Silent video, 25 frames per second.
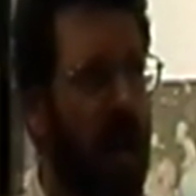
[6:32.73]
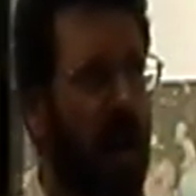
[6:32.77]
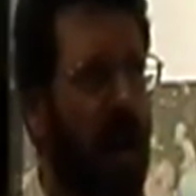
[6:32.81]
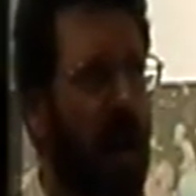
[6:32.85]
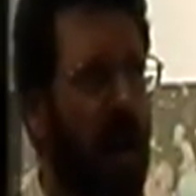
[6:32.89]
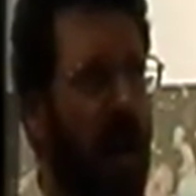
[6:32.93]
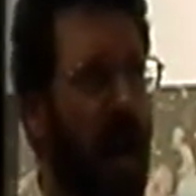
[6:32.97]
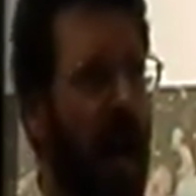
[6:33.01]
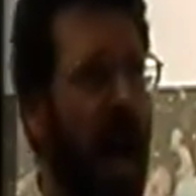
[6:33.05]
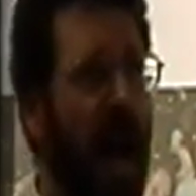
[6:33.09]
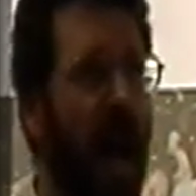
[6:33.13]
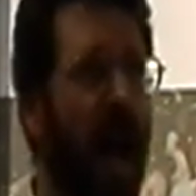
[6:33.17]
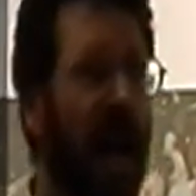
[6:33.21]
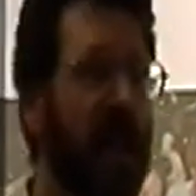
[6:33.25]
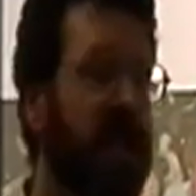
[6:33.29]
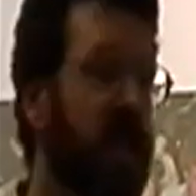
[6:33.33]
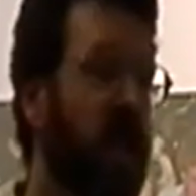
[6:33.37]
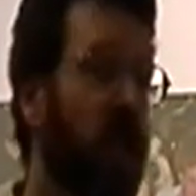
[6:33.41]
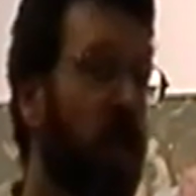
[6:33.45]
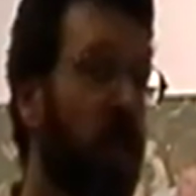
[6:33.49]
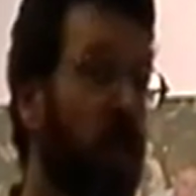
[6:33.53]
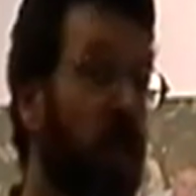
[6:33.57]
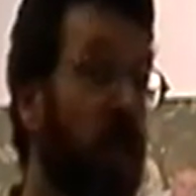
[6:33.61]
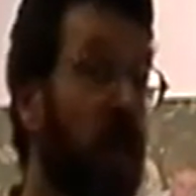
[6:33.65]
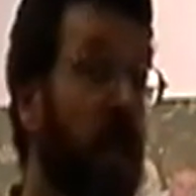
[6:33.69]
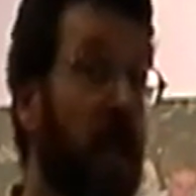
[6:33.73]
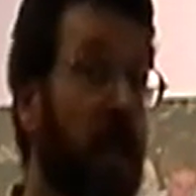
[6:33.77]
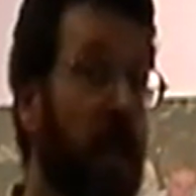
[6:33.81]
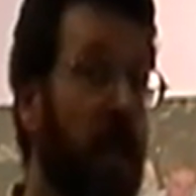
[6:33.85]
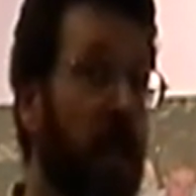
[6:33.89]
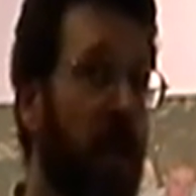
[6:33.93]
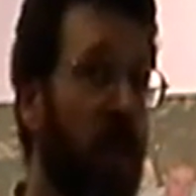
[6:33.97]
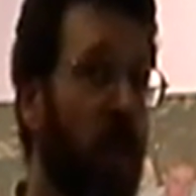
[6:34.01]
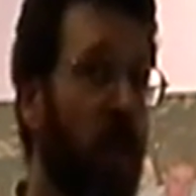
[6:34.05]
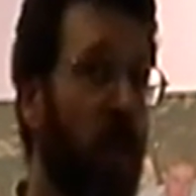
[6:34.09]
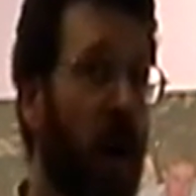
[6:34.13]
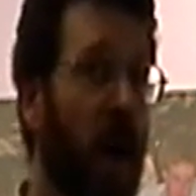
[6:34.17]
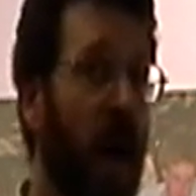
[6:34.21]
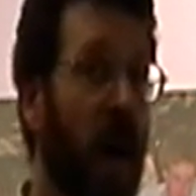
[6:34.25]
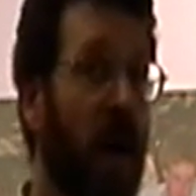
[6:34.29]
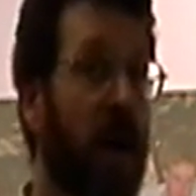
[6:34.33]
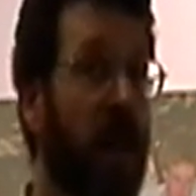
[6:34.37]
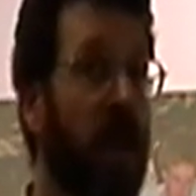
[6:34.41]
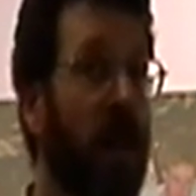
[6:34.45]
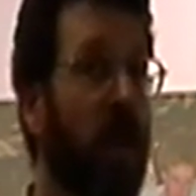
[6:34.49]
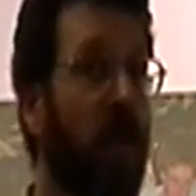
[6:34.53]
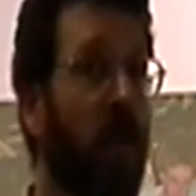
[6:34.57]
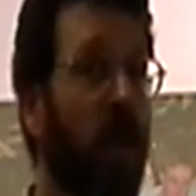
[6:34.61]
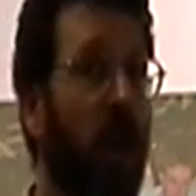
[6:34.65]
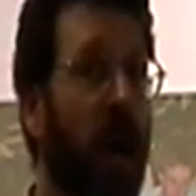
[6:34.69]
has it really been wired
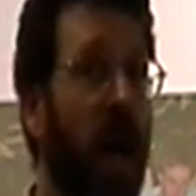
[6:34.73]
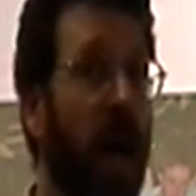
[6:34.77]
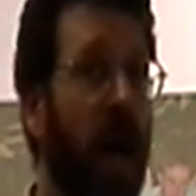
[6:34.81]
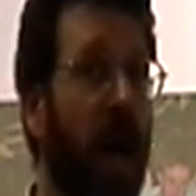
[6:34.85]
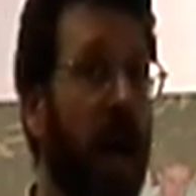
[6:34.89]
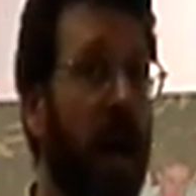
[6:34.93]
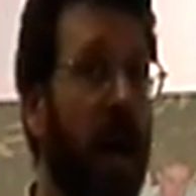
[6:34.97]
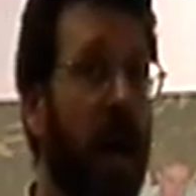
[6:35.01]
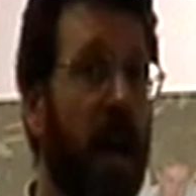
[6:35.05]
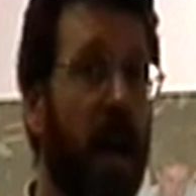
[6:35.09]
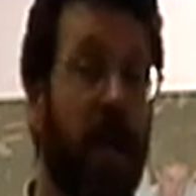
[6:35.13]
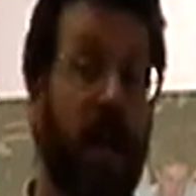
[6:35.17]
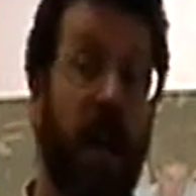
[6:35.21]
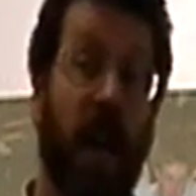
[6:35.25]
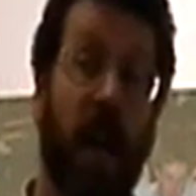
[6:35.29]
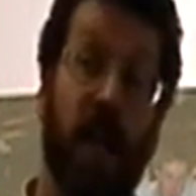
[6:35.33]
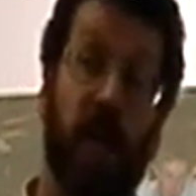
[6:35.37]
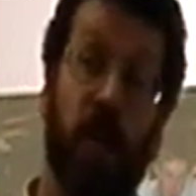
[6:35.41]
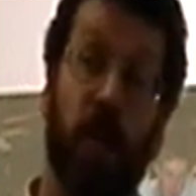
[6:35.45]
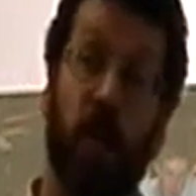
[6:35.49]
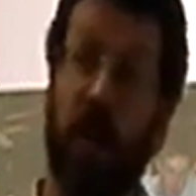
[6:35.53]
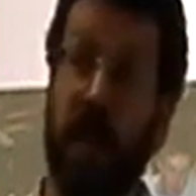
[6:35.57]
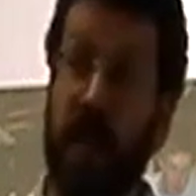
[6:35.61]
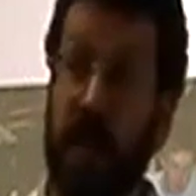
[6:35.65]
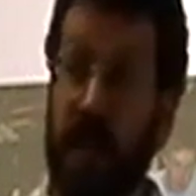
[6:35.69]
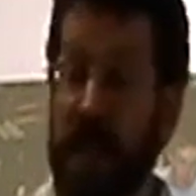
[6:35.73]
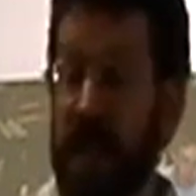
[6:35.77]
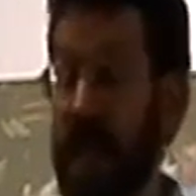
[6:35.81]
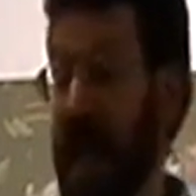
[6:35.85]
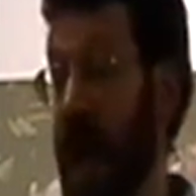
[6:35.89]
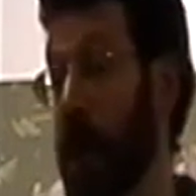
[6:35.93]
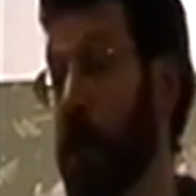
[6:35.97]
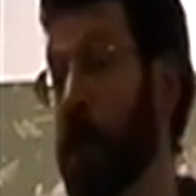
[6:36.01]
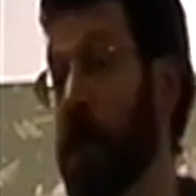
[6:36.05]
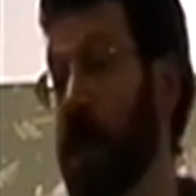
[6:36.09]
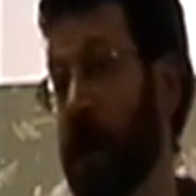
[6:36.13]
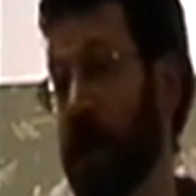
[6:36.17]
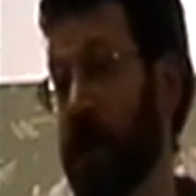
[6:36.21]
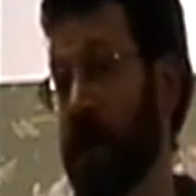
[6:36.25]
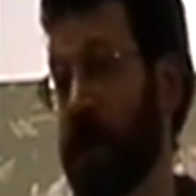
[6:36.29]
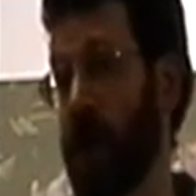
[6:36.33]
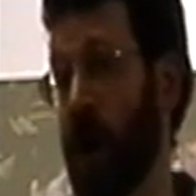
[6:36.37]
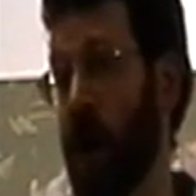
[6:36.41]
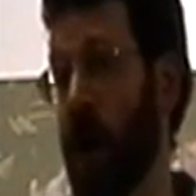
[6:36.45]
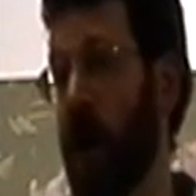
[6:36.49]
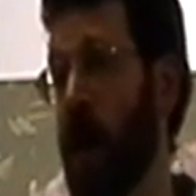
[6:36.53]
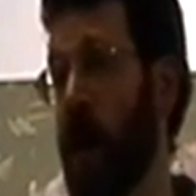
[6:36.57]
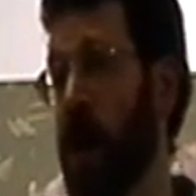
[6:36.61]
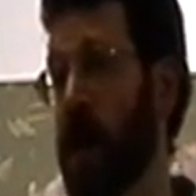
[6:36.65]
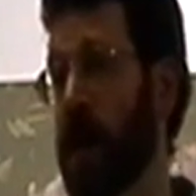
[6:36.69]
in a way that it's receptive
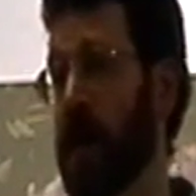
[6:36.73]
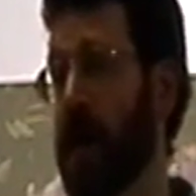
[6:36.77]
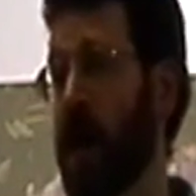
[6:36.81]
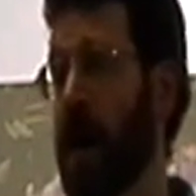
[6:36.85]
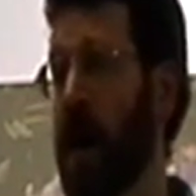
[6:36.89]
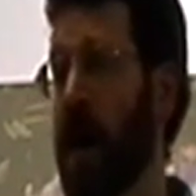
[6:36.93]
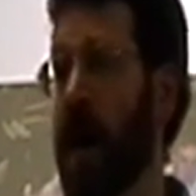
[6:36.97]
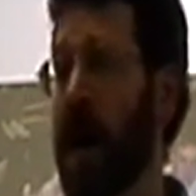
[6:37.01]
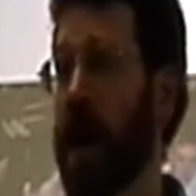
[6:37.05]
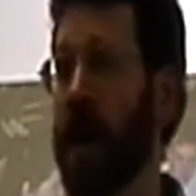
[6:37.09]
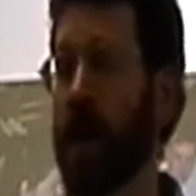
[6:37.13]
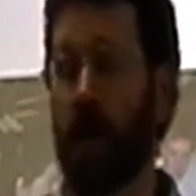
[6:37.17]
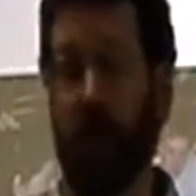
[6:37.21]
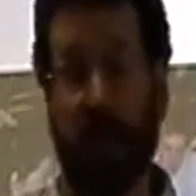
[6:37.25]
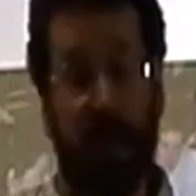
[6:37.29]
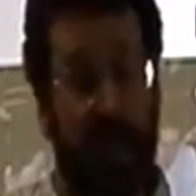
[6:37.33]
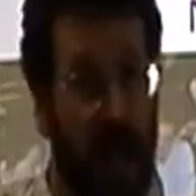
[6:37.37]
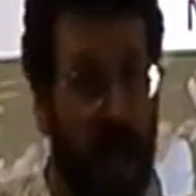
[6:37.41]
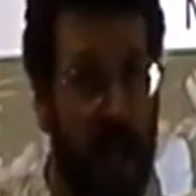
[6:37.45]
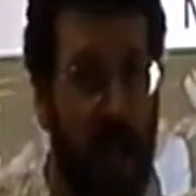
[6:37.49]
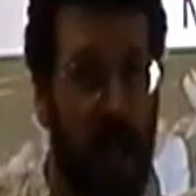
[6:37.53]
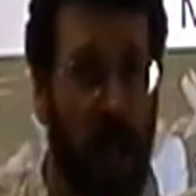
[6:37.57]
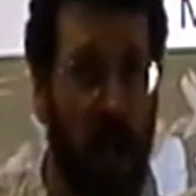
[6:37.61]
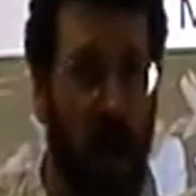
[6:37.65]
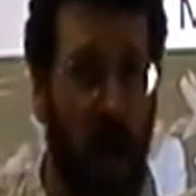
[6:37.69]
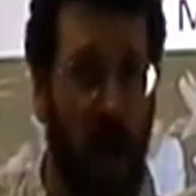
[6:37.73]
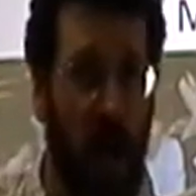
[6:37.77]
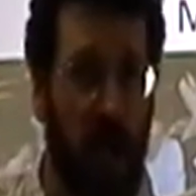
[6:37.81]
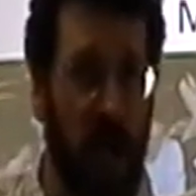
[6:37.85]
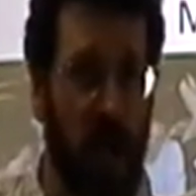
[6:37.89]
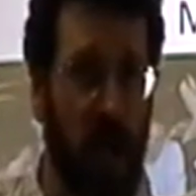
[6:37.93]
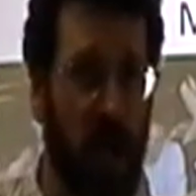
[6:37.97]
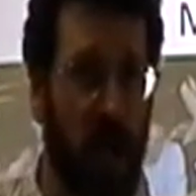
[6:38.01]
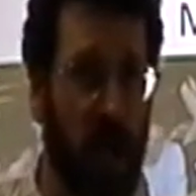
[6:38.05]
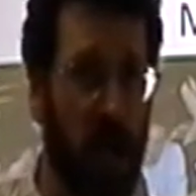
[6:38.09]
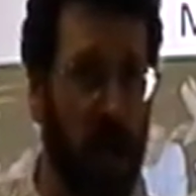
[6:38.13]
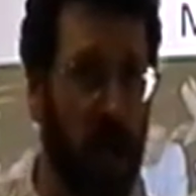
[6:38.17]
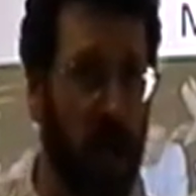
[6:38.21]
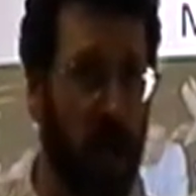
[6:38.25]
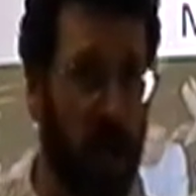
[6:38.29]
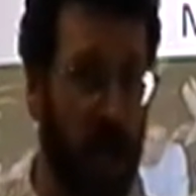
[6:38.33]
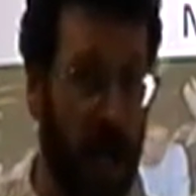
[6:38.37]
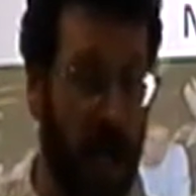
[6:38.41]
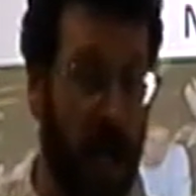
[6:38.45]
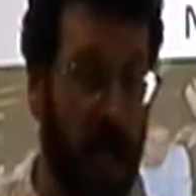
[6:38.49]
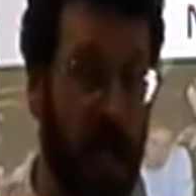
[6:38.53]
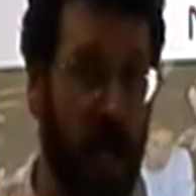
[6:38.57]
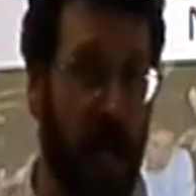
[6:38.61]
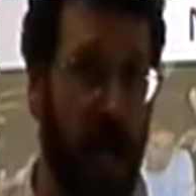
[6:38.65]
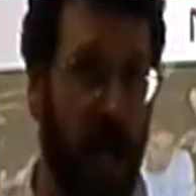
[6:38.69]
to online or technological
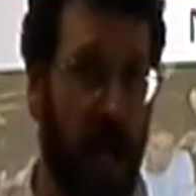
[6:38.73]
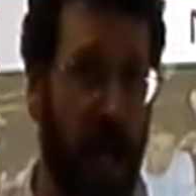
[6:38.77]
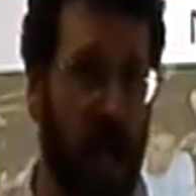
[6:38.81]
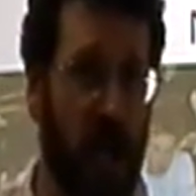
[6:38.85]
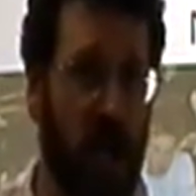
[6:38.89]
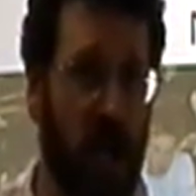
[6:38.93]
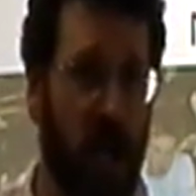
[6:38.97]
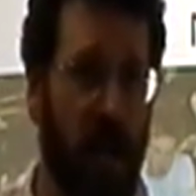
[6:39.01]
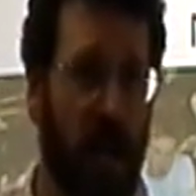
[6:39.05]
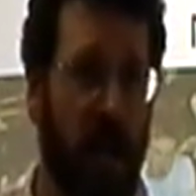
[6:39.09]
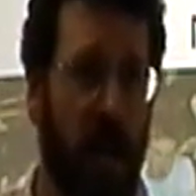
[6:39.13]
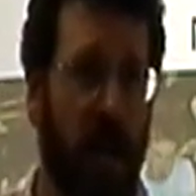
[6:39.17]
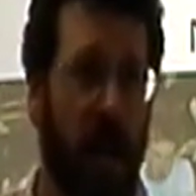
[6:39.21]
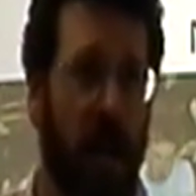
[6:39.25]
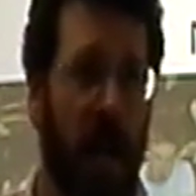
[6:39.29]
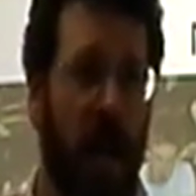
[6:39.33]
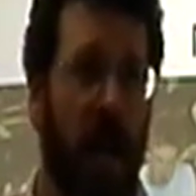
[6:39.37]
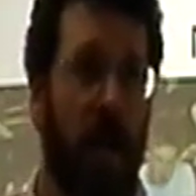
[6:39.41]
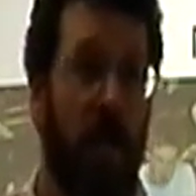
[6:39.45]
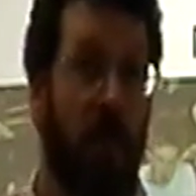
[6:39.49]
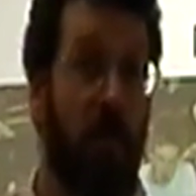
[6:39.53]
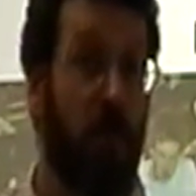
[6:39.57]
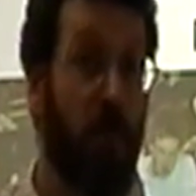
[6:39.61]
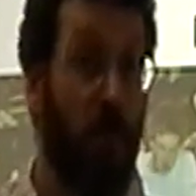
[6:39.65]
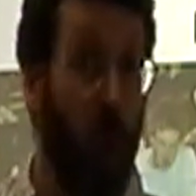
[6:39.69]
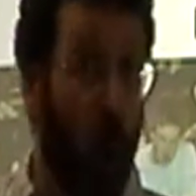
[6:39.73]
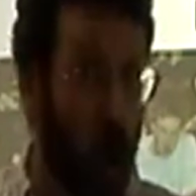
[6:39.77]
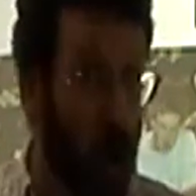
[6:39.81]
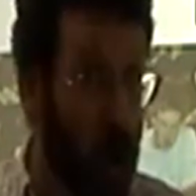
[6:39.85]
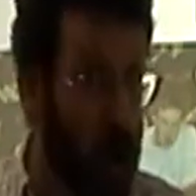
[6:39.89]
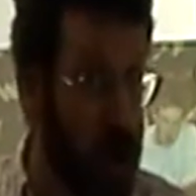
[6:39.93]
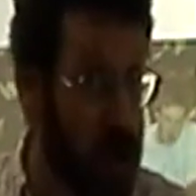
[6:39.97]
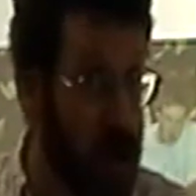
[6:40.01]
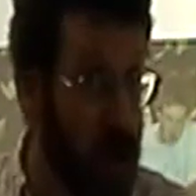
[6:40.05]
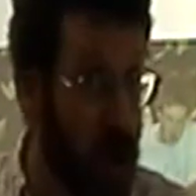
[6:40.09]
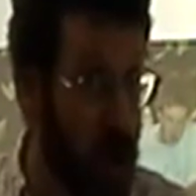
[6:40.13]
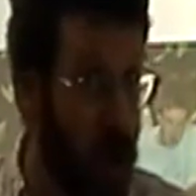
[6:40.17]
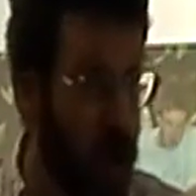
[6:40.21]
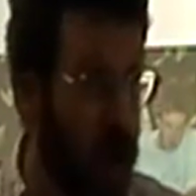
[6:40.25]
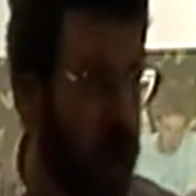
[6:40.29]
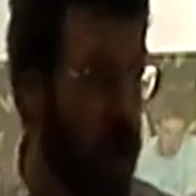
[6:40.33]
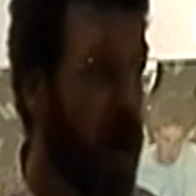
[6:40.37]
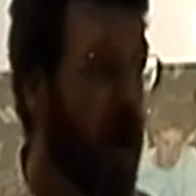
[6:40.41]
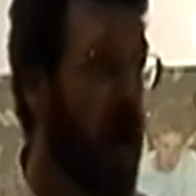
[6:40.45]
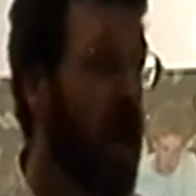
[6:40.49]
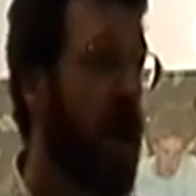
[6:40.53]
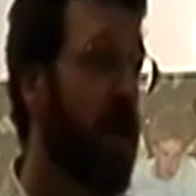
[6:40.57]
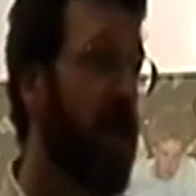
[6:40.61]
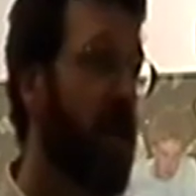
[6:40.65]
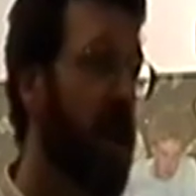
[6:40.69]
education, more
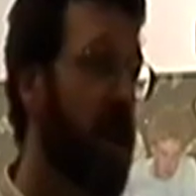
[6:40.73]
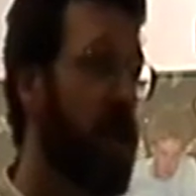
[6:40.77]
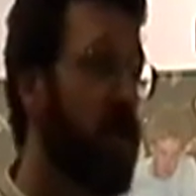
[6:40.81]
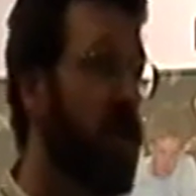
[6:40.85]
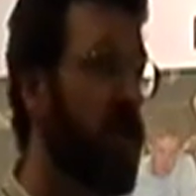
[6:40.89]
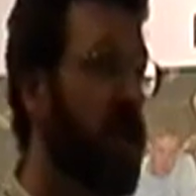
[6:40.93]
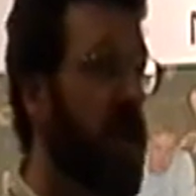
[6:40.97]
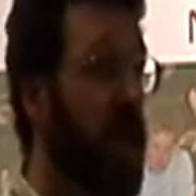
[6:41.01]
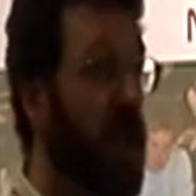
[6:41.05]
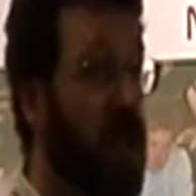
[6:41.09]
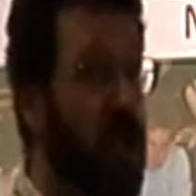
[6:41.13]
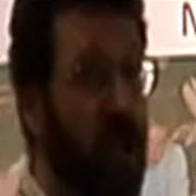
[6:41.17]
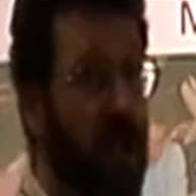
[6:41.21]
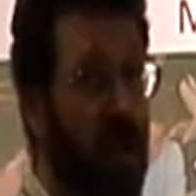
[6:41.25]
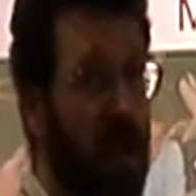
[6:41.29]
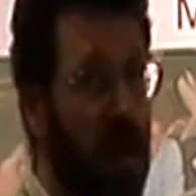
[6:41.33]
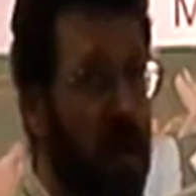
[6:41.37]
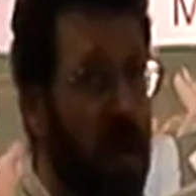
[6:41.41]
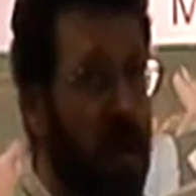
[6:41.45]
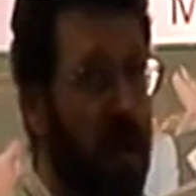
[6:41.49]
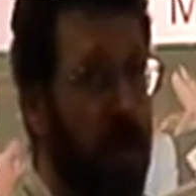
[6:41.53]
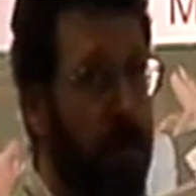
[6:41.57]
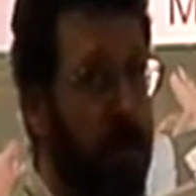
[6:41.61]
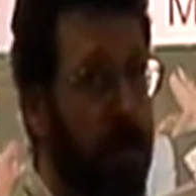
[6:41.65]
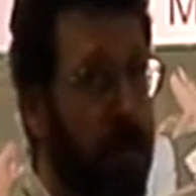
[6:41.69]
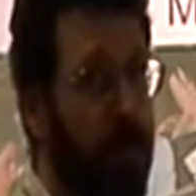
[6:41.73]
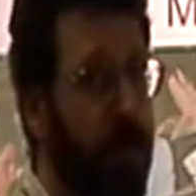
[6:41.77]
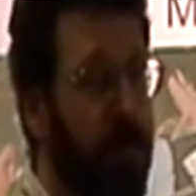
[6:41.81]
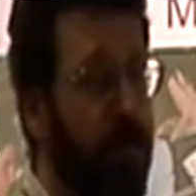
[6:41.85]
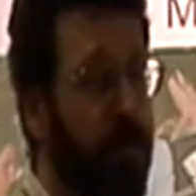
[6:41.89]
so than traditional?